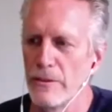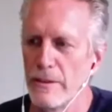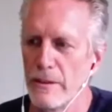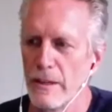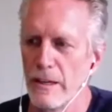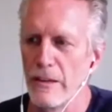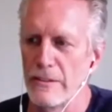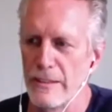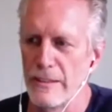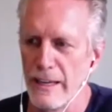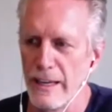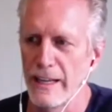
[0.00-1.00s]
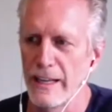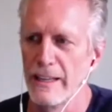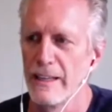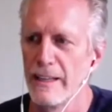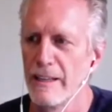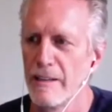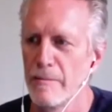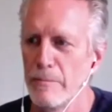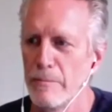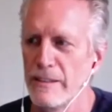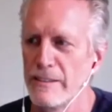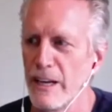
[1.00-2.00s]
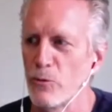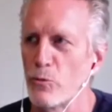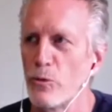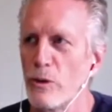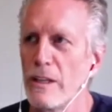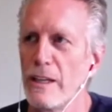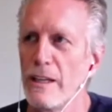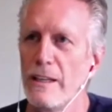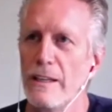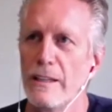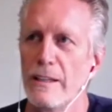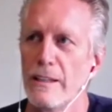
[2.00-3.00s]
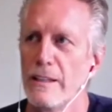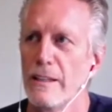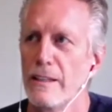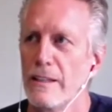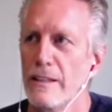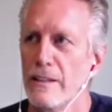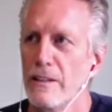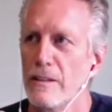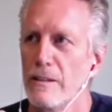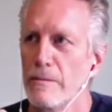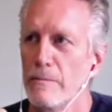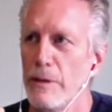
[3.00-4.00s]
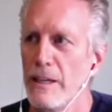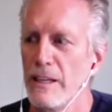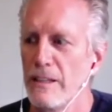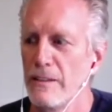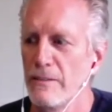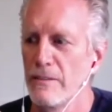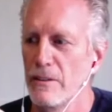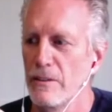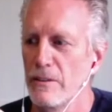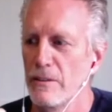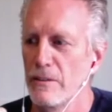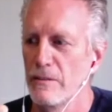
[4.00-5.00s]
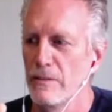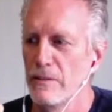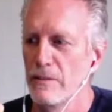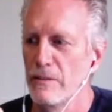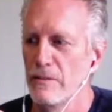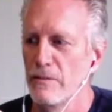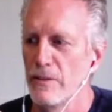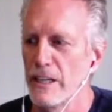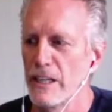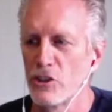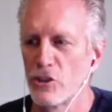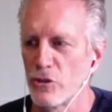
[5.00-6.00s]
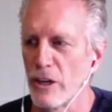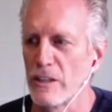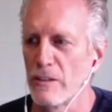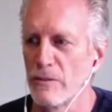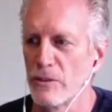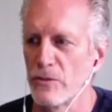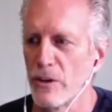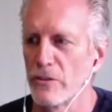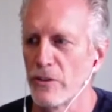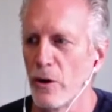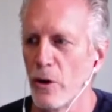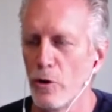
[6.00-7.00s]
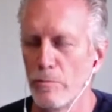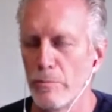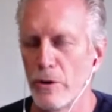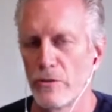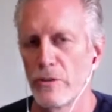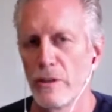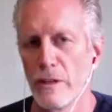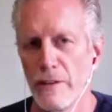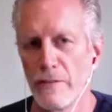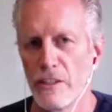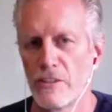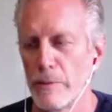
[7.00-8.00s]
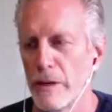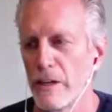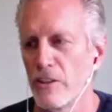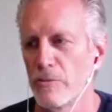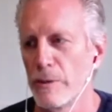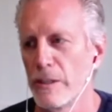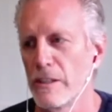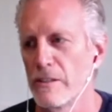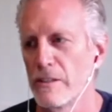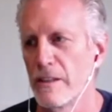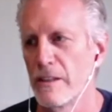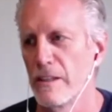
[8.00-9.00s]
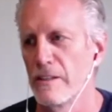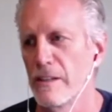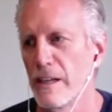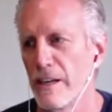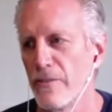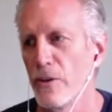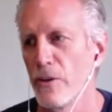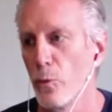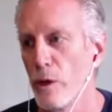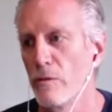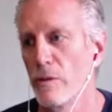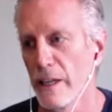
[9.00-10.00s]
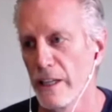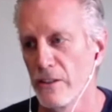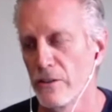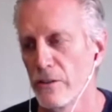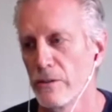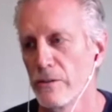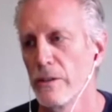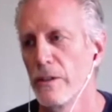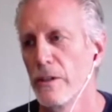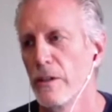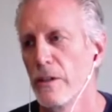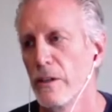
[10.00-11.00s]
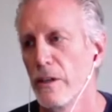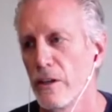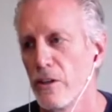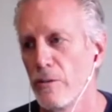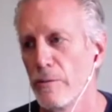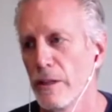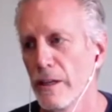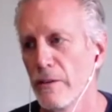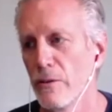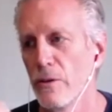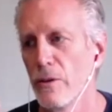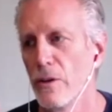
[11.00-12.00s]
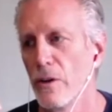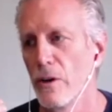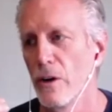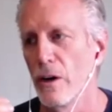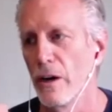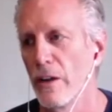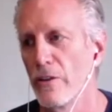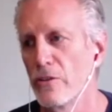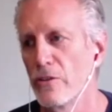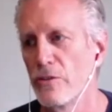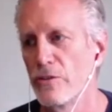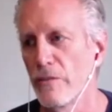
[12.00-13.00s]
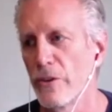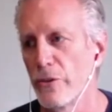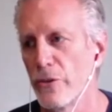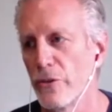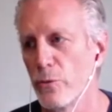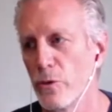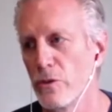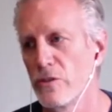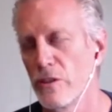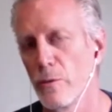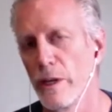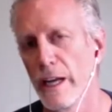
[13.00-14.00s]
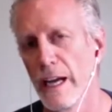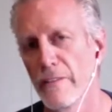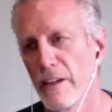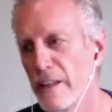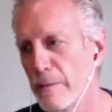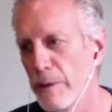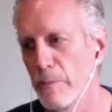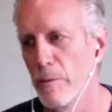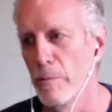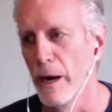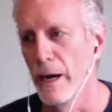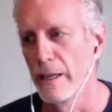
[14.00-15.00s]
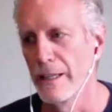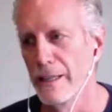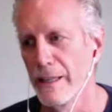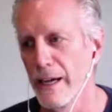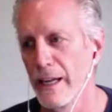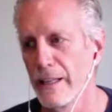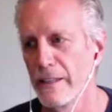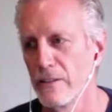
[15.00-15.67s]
you know, tick, but is that really being very constructive as far as our own personal life experience? Because the things that I feel we relate to on a human level are others who suffer wounds that we have. I think people bond a lot